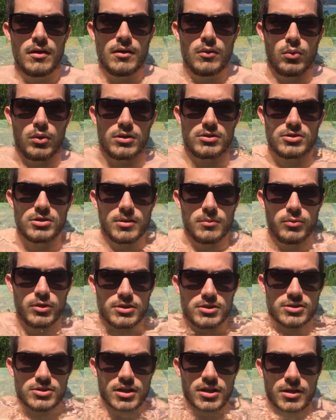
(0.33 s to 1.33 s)
What's up,
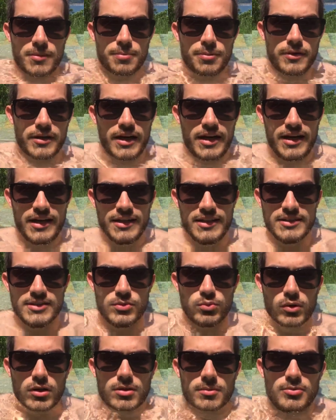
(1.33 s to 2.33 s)

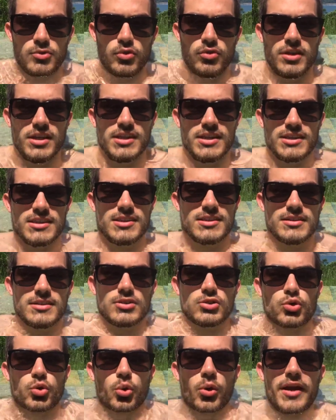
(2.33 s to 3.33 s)
guys? Welcome to
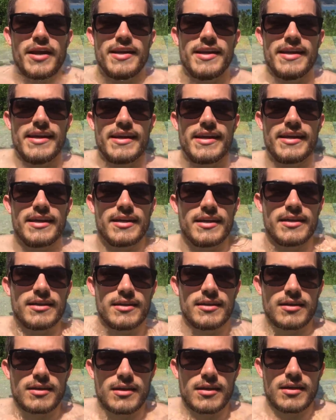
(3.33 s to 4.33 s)
this training.
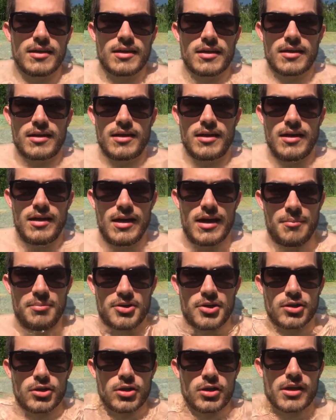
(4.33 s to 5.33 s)
I'm
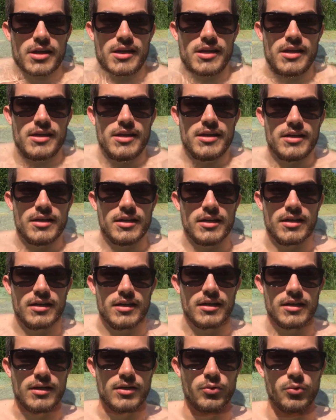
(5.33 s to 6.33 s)
here in
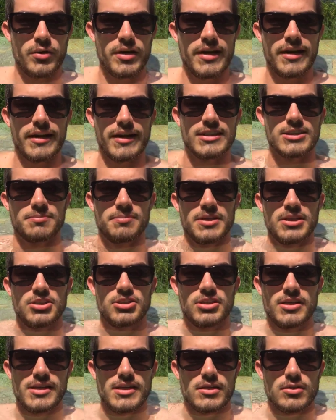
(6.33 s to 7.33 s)
a really nice
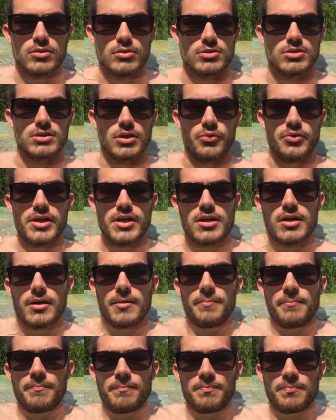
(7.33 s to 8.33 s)
beach in Costa
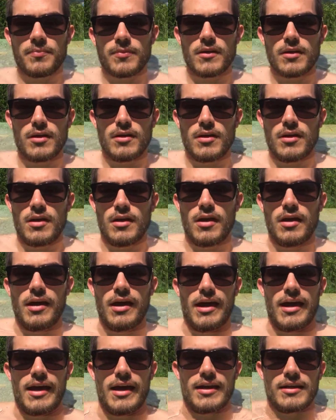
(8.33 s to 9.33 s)
Rica,
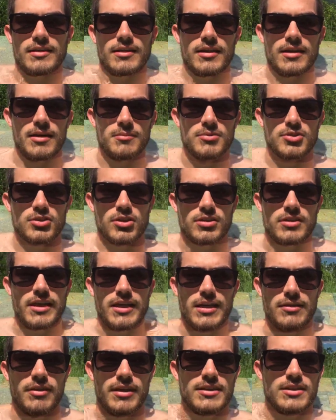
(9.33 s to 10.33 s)
and I'm just gonna
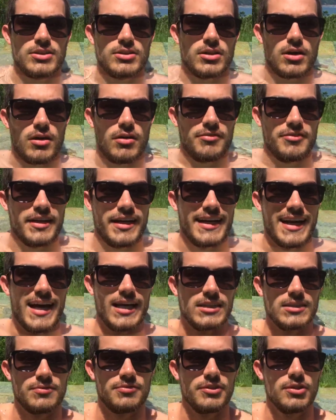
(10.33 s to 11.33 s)
take advantage of the
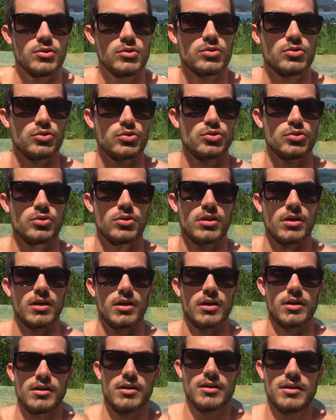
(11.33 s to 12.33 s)
nice view to shoot
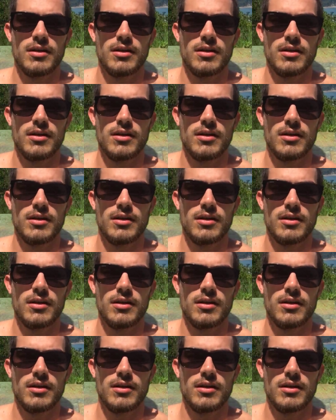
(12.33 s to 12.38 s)
a